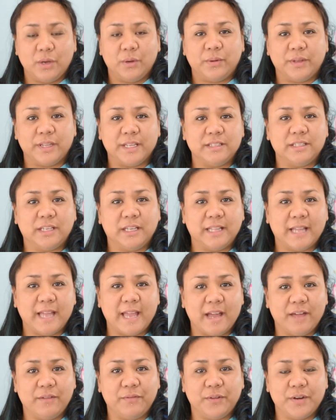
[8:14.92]
Well, that's all I
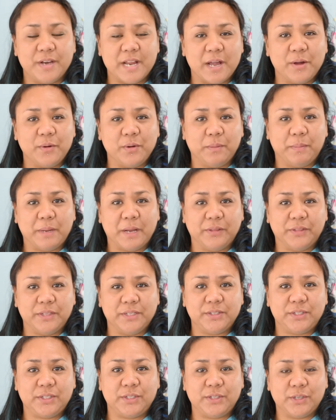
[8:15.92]
have for now about
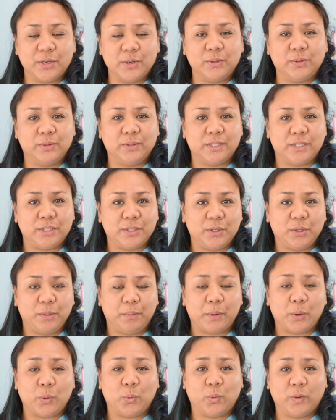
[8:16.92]
this Stone
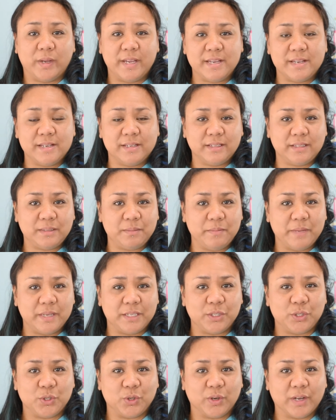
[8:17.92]
Soup Wings
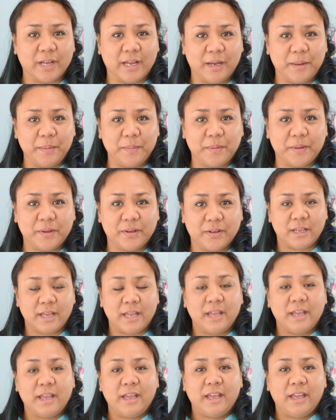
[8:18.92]
Menstrual Cup.
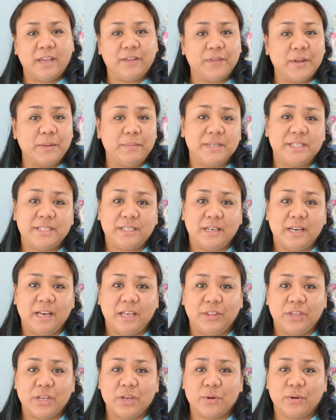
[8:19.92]
If I missed
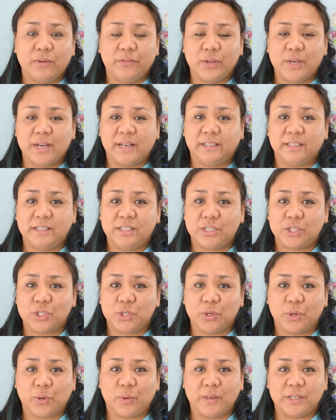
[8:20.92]
anything or if you had
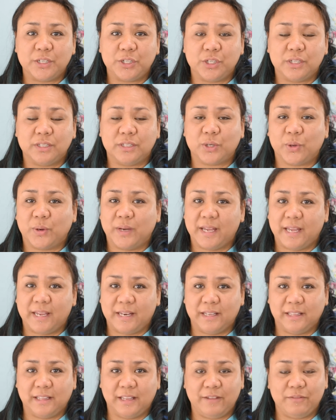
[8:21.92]
additional questions, go ahead
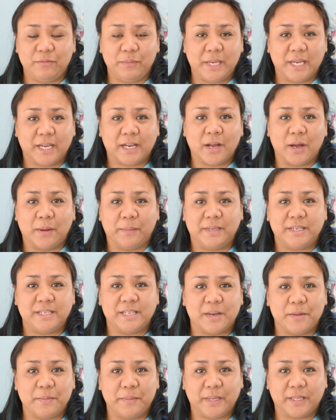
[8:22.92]
and leave me a comment
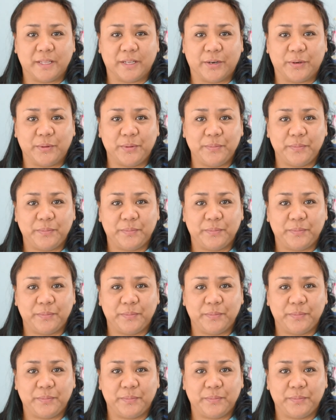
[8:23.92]
down below.